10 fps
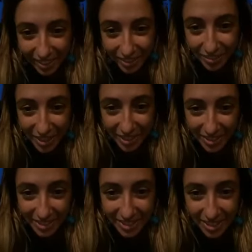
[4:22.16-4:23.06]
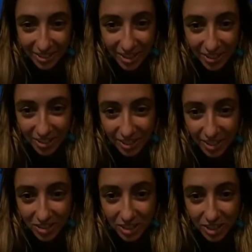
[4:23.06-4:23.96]
Oh my goodness.
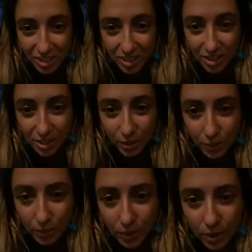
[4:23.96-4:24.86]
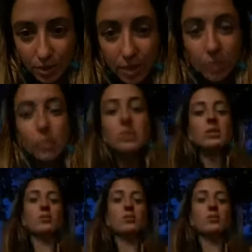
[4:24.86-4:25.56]
Congratulations. What is that?